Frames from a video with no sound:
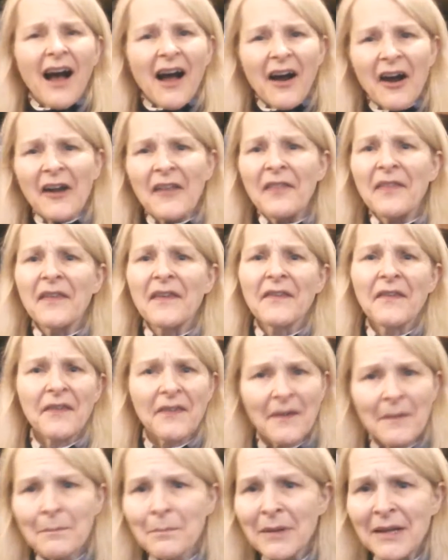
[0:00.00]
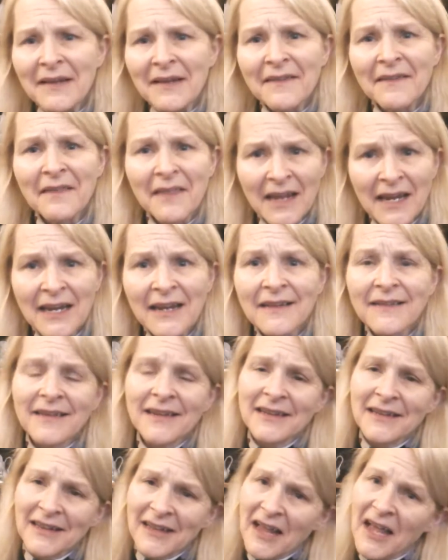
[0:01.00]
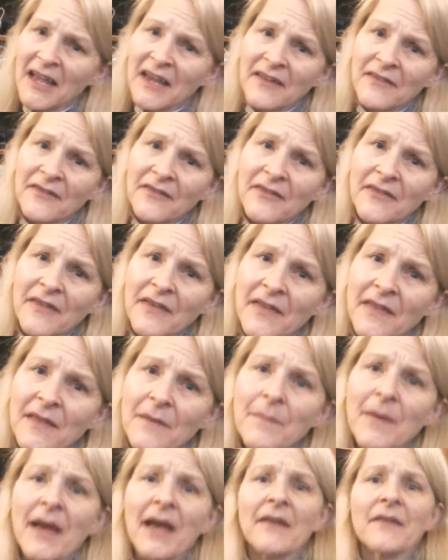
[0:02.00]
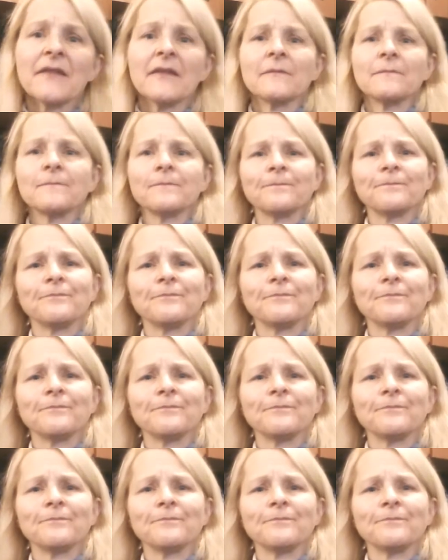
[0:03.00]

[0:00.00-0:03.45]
Aren't the simplest things in life the best?